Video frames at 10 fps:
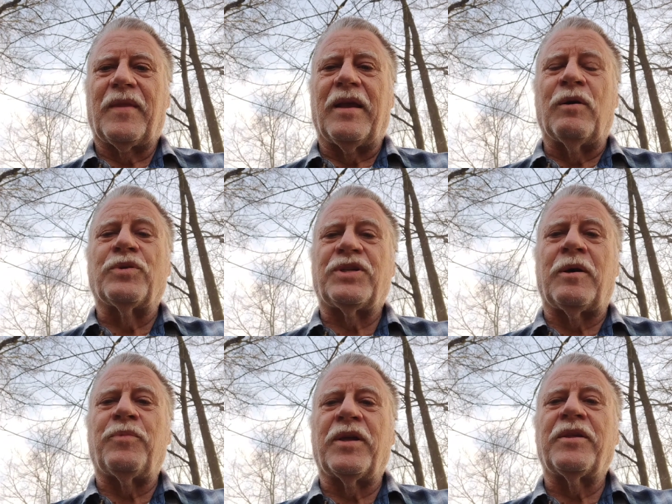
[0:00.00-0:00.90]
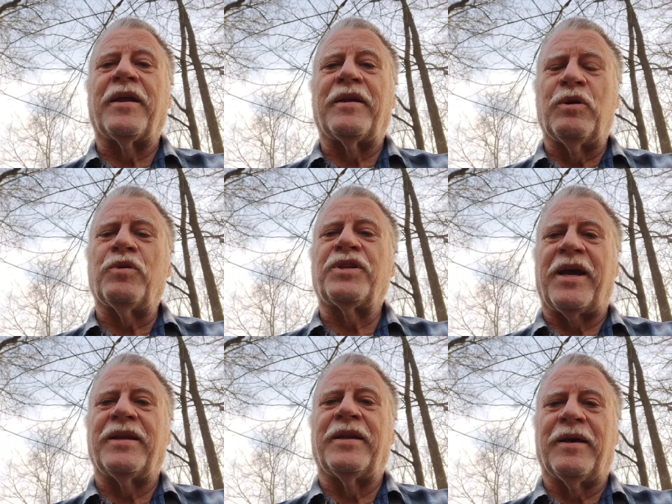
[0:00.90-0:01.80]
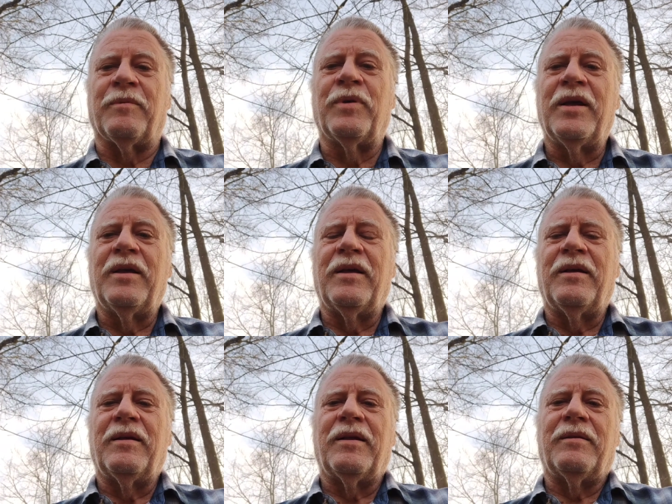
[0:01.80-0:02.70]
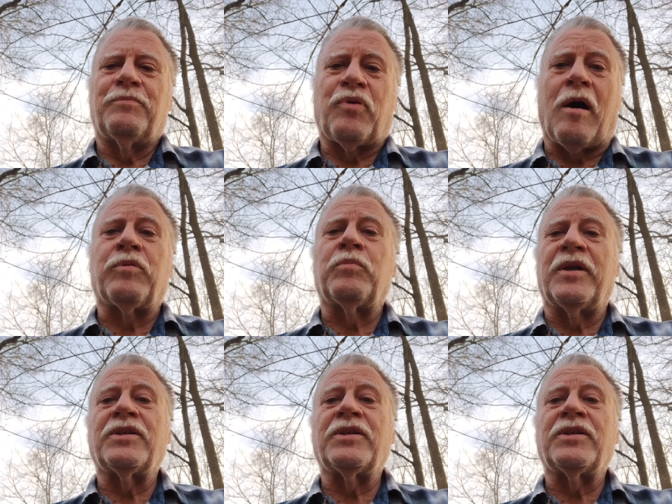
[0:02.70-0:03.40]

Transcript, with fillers: It was something that irritated him, probably